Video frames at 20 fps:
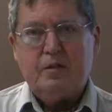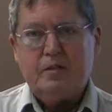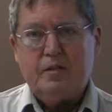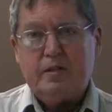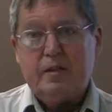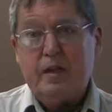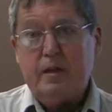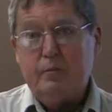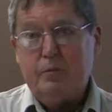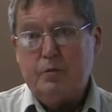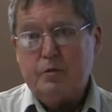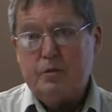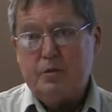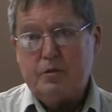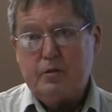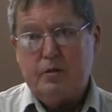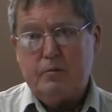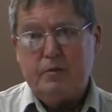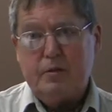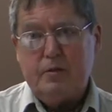as the temple
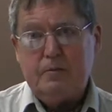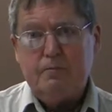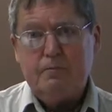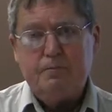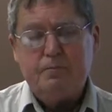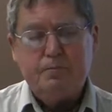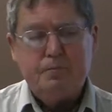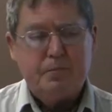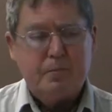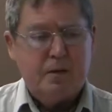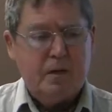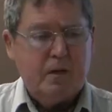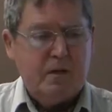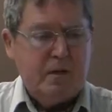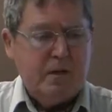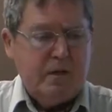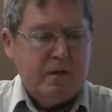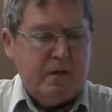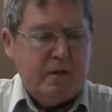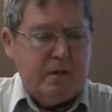sermon,
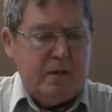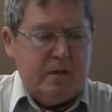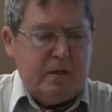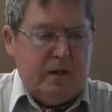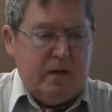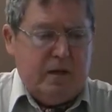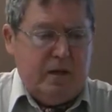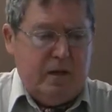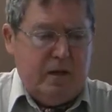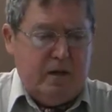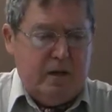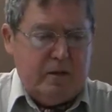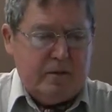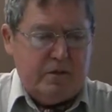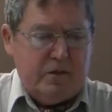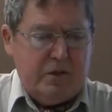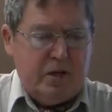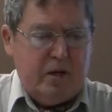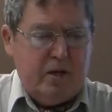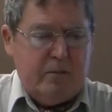uh,
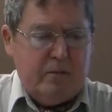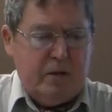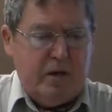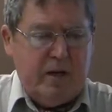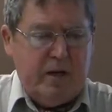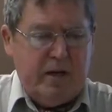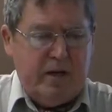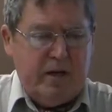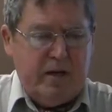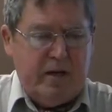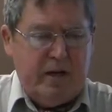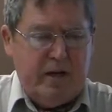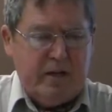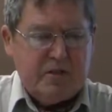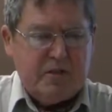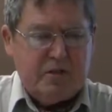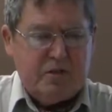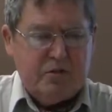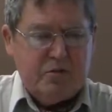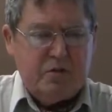Jeremiah
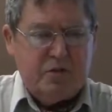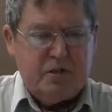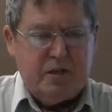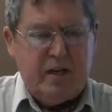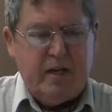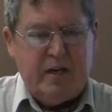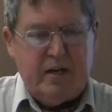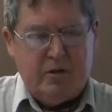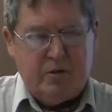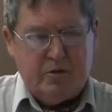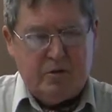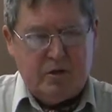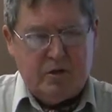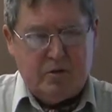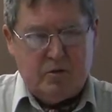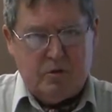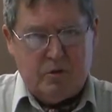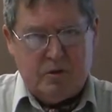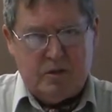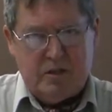has to say, or the
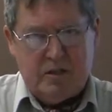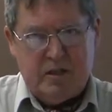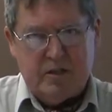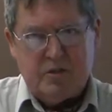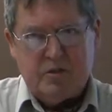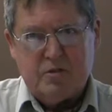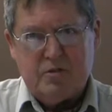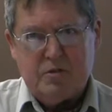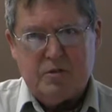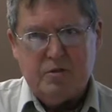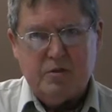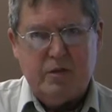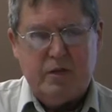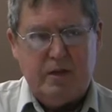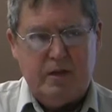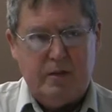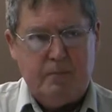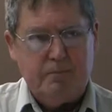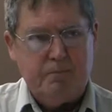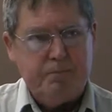Lord says through
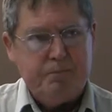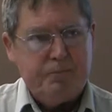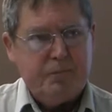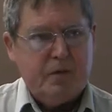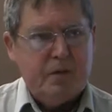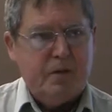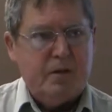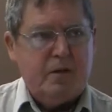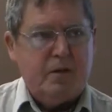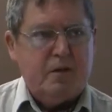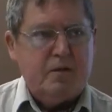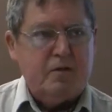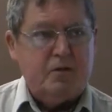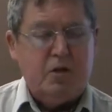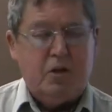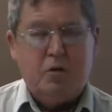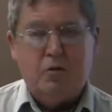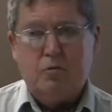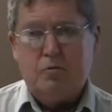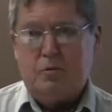him,
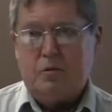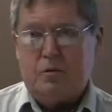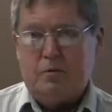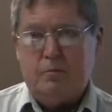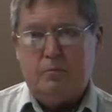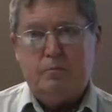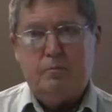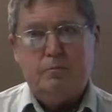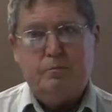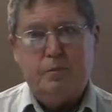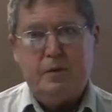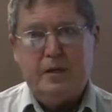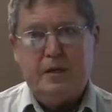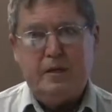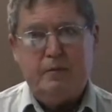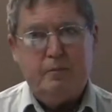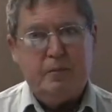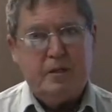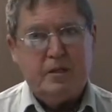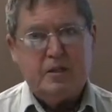don't
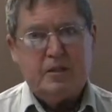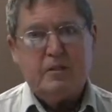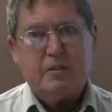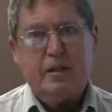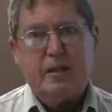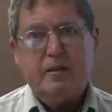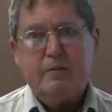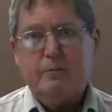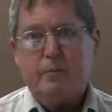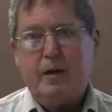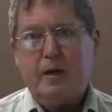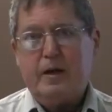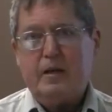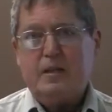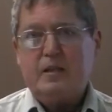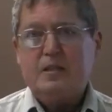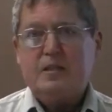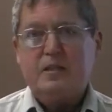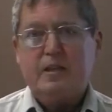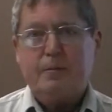be misled by
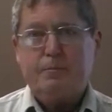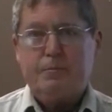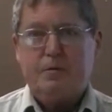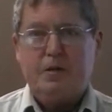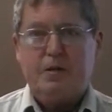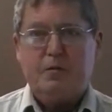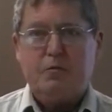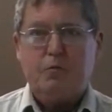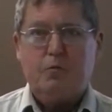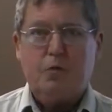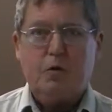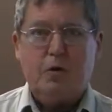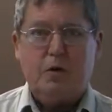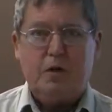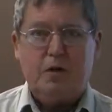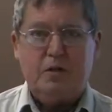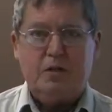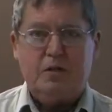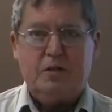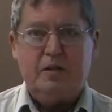deceptive
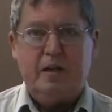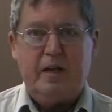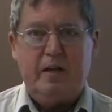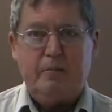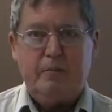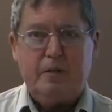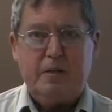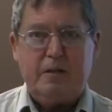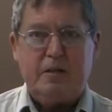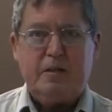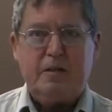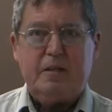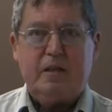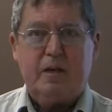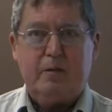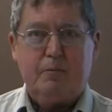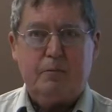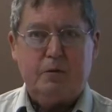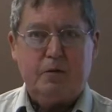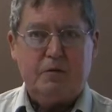words, namely the
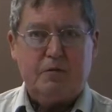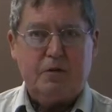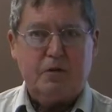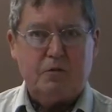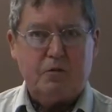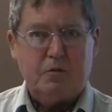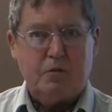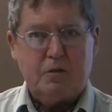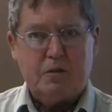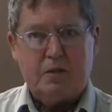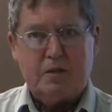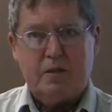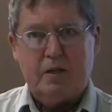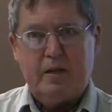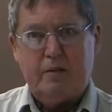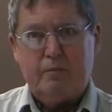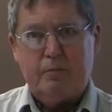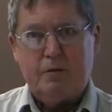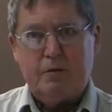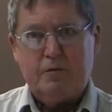temple of the Lord, the
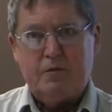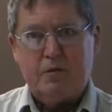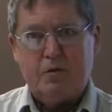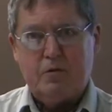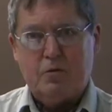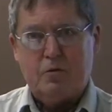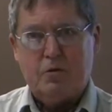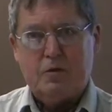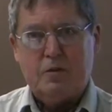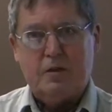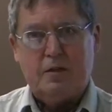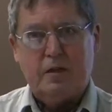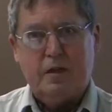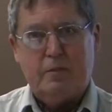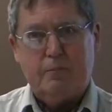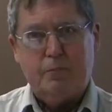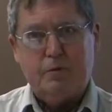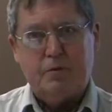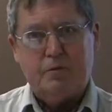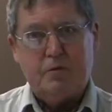temple of the Lord, the
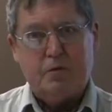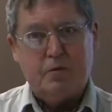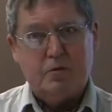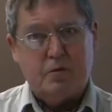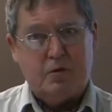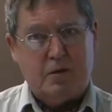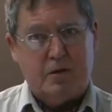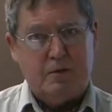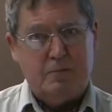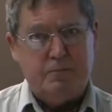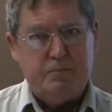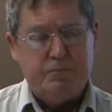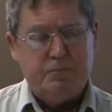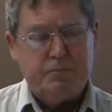temple of the Lord.